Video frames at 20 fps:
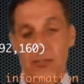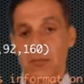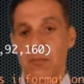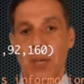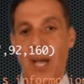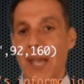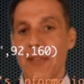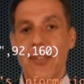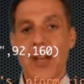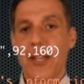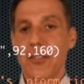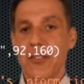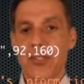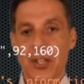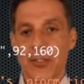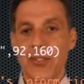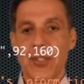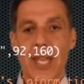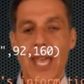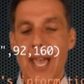Python
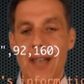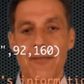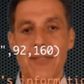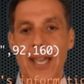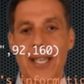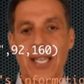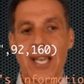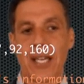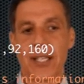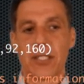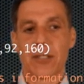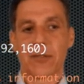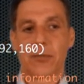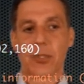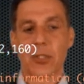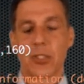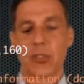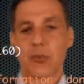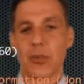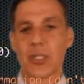doesn't have that kind of
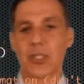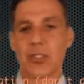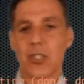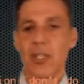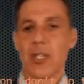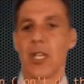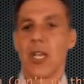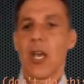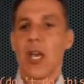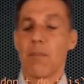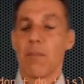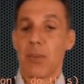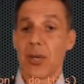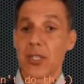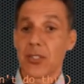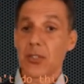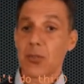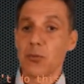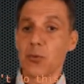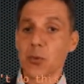restriction, but
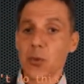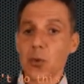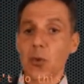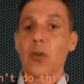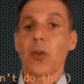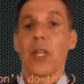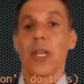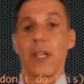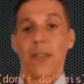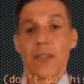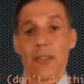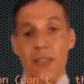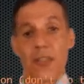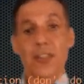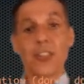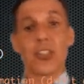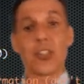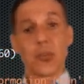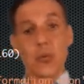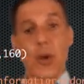as a rule,
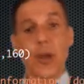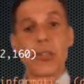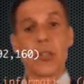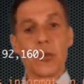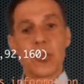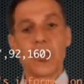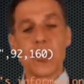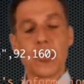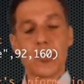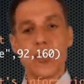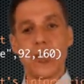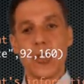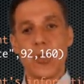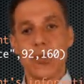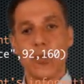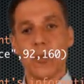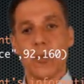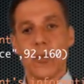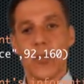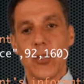this is what you should do.